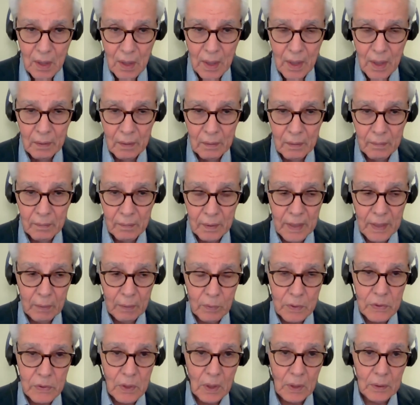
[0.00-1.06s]
And the net
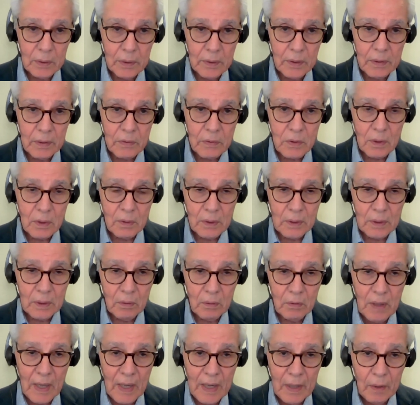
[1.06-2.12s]
result is that the
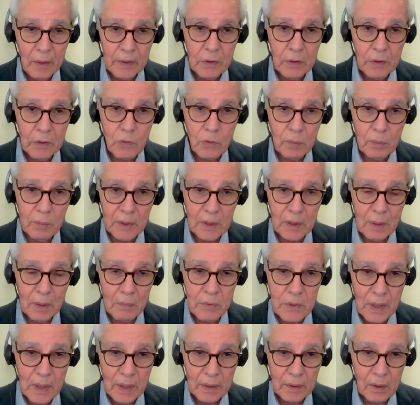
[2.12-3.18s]
entire industry
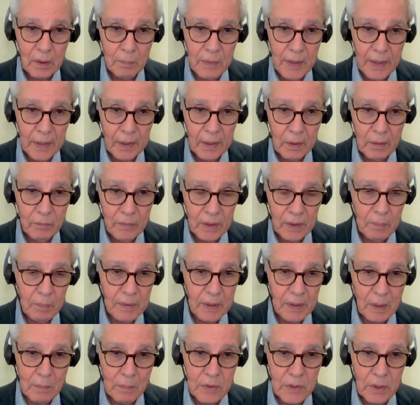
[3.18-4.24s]
becomes non-competitive and it
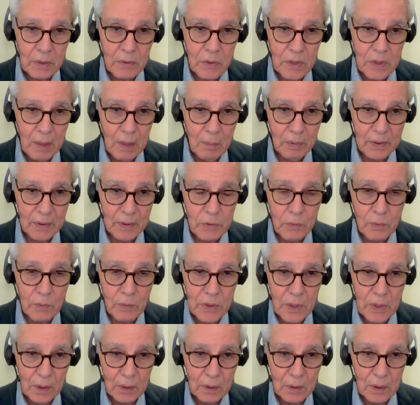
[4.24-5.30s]
becomes unstable as a
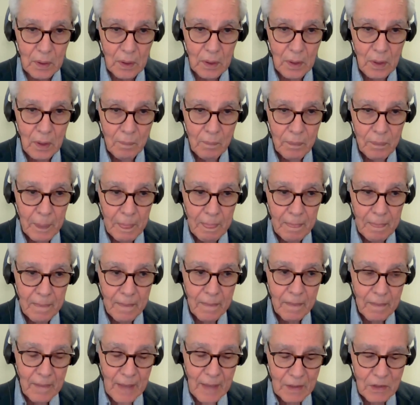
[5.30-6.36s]
result.
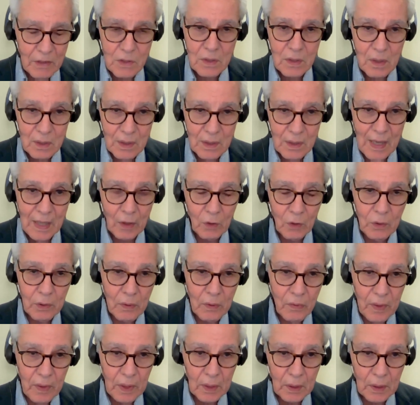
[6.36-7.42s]
That's not a good
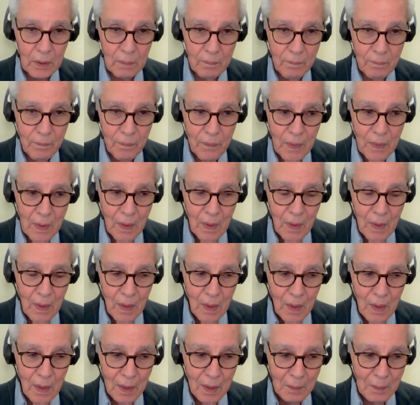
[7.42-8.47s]
thing.
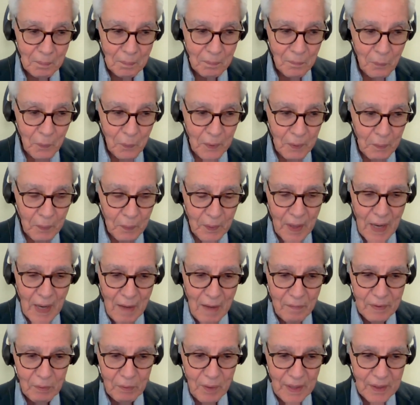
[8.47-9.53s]
Um, we're, we're,
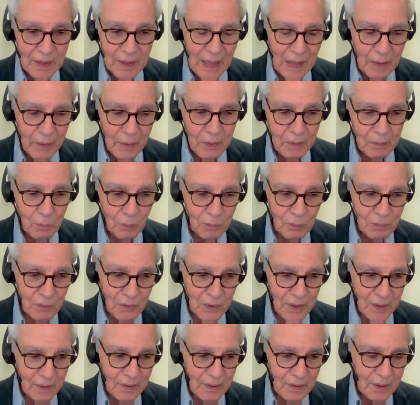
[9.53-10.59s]
having right now, you can
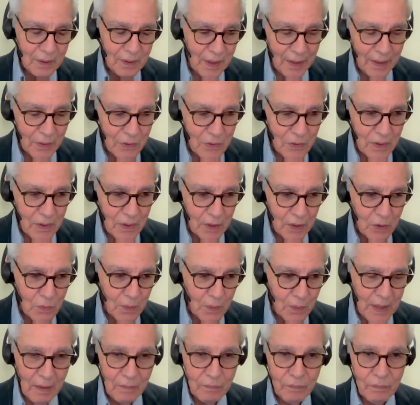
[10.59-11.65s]
look in the United States,
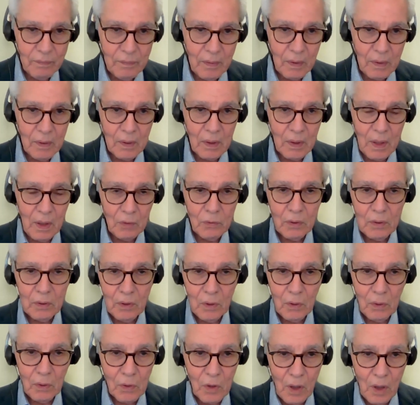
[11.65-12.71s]
we have uh, ultra
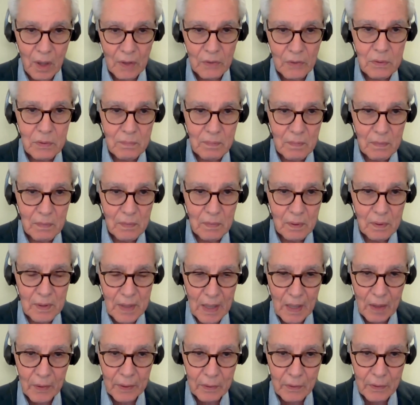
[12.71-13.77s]
low cost
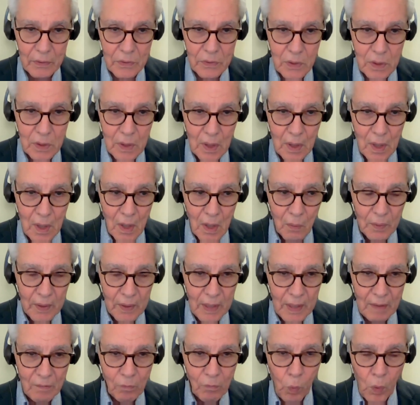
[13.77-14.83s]
carriers. We
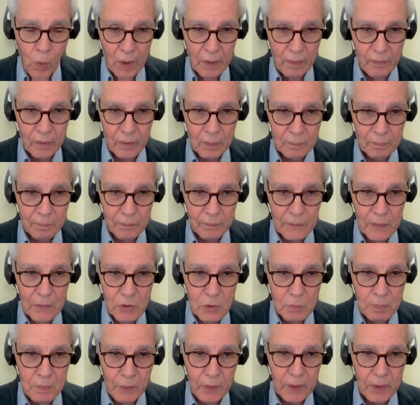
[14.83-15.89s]
have one of them,
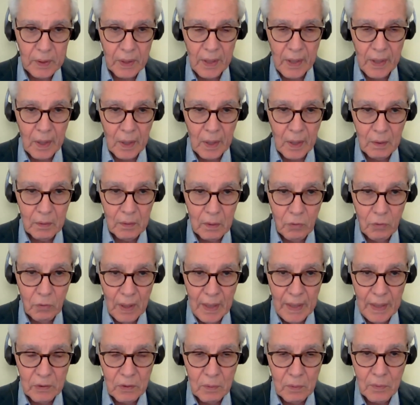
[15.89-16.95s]
Spirit Air,
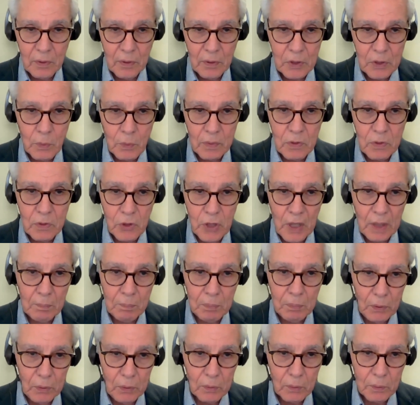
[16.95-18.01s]
trying to merge with
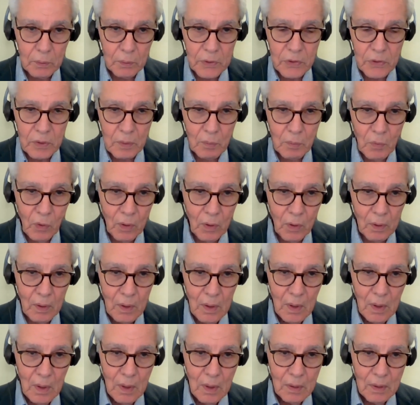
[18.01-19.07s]
JetBlue, which is a more
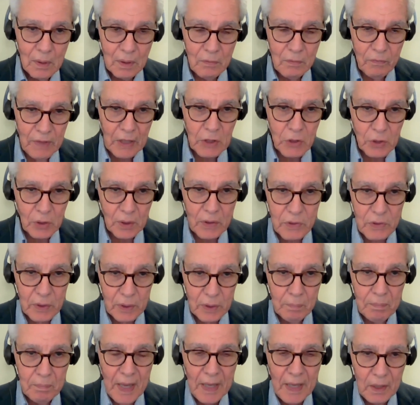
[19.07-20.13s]
conventional. It's a
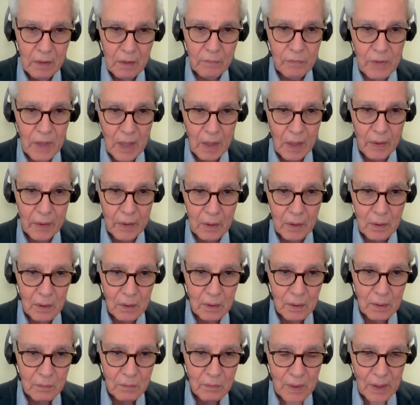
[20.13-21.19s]
competitive
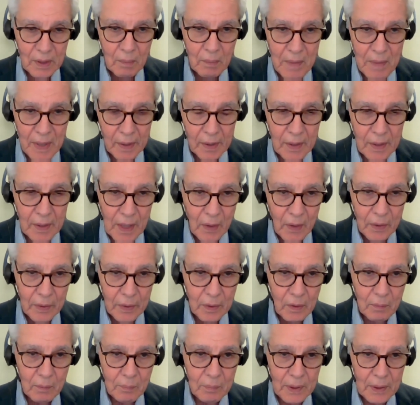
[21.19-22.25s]
carrier. It's not a mega
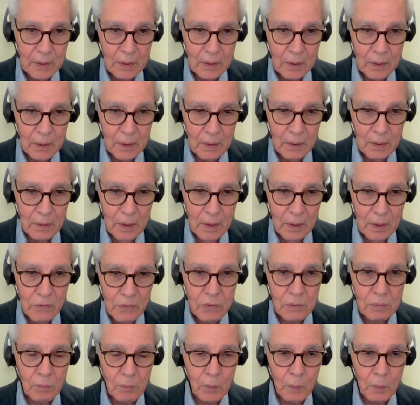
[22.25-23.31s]
carrier, but uh, it
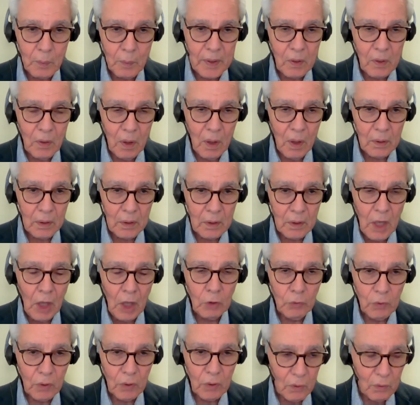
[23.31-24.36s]
isn't what we call an
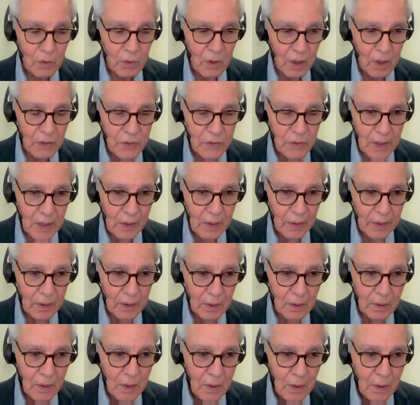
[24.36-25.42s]
ultra low cost carrier.